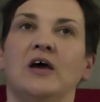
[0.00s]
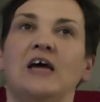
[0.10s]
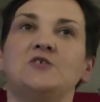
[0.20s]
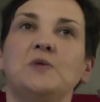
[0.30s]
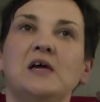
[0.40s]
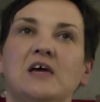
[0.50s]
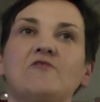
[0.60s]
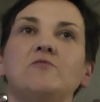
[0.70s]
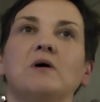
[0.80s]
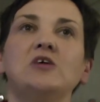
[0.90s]
is being
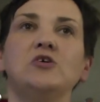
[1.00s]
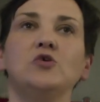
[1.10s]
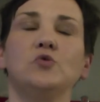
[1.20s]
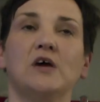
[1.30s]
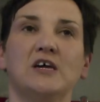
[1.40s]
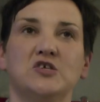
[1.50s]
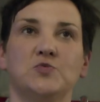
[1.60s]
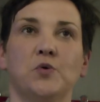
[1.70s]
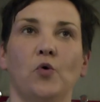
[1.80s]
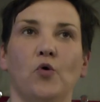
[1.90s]
given by UK
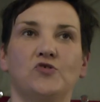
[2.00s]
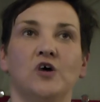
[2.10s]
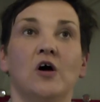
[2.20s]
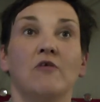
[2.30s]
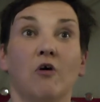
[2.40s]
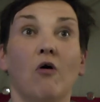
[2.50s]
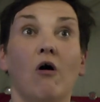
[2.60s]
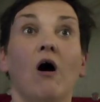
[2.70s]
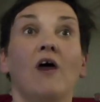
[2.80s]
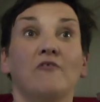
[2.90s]
sport
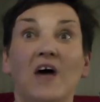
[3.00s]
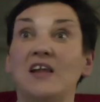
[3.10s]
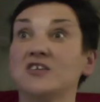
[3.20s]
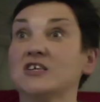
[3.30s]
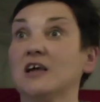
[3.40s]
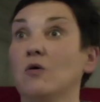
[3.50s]
for fairness and